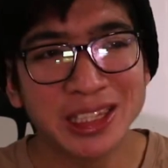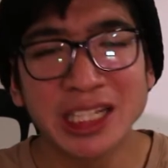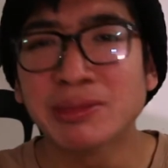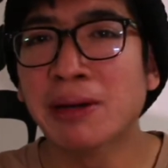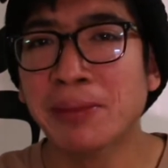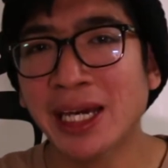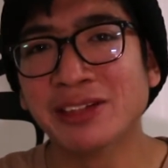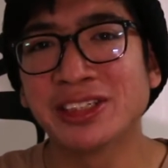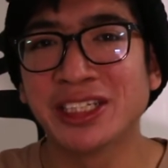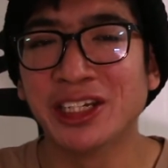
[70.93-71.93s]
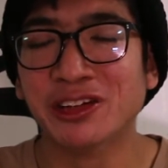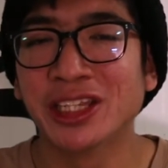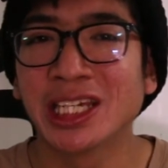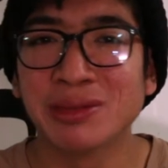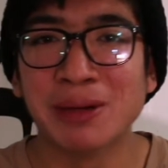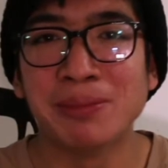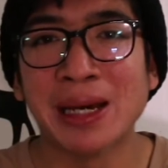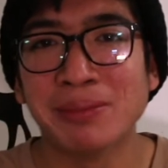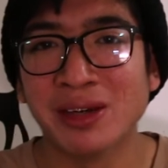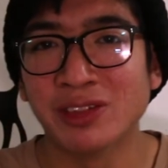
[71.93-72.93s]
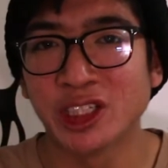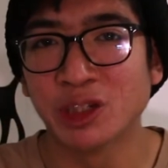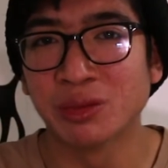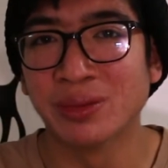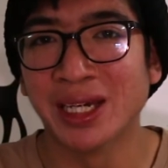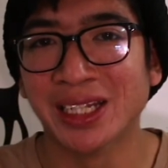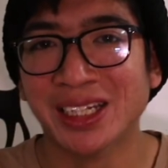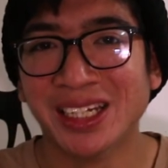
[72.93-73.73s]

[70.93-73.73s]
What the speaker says: Think about Man of Steel, think about Batman vs Superman.